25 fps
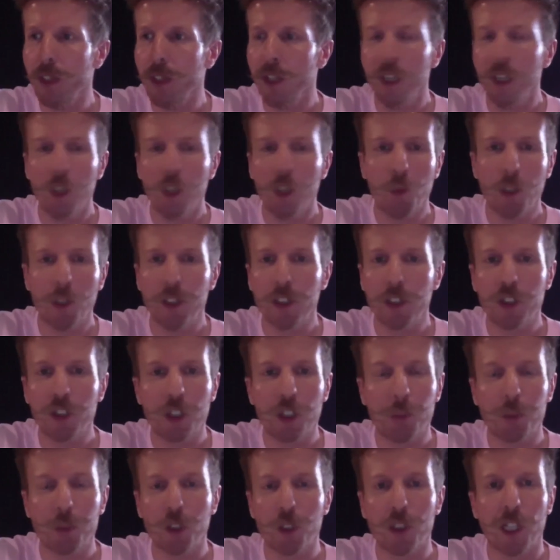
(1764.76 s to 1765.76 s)
when the
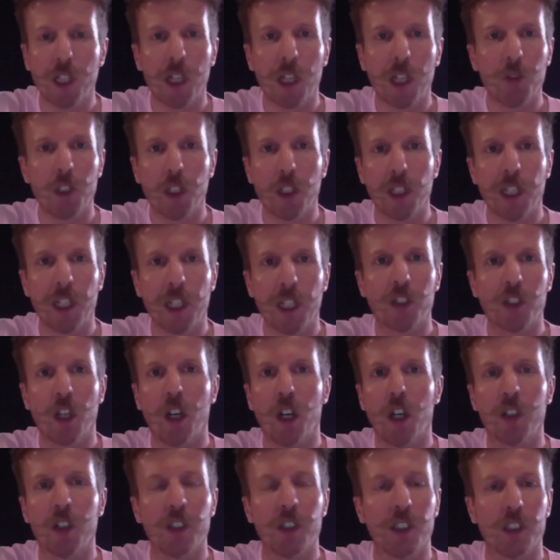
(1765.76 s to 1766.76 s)
chips are down and it gets
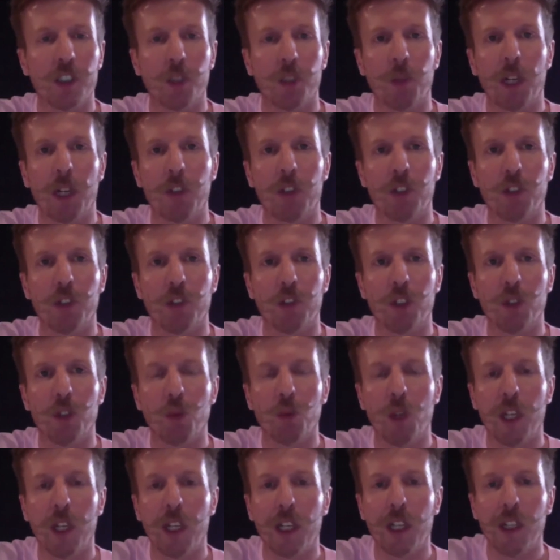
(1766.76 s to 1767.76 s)
hard and there's a barrier in the
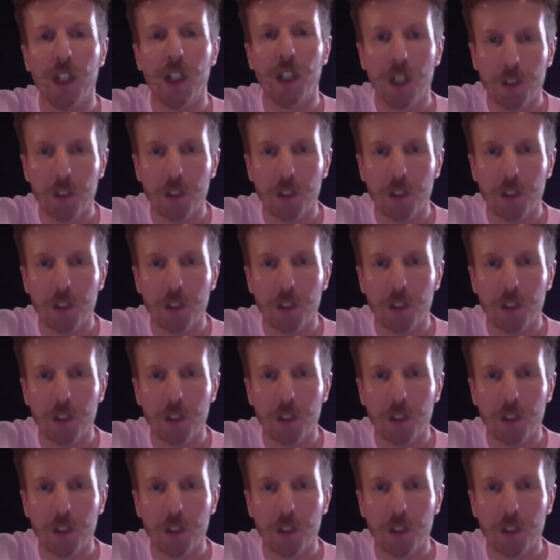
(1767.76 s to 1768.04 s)
way,